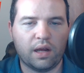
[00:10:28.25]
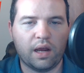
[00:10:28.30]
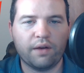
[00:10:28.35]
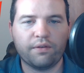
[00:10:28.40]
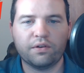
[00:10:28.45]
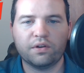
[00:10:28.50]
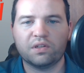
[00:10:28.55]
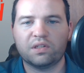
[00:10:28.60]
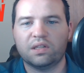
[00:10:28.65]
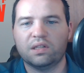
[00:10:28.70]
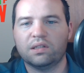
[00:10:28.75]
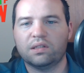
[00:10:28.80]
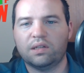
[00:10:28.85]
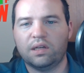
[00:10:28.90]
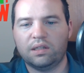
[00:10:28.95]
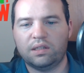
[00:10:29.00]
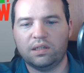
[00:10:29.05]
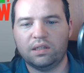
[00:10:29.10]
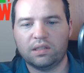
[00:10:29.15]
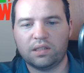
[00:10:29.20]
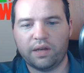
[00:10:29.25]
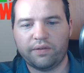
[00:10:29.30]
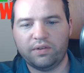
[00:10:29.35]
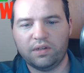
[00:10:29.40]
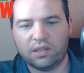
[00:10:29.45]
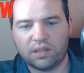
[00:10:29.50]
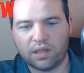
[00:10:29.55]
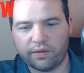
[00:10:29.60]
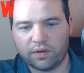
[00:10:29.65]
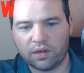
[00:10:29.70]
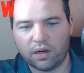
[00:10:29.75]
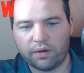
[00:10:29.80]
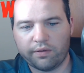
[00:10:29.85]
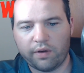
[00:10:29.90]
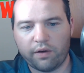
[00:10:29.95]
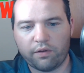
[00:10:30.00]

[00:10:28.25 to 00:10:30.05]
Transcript: ever since 1977, um,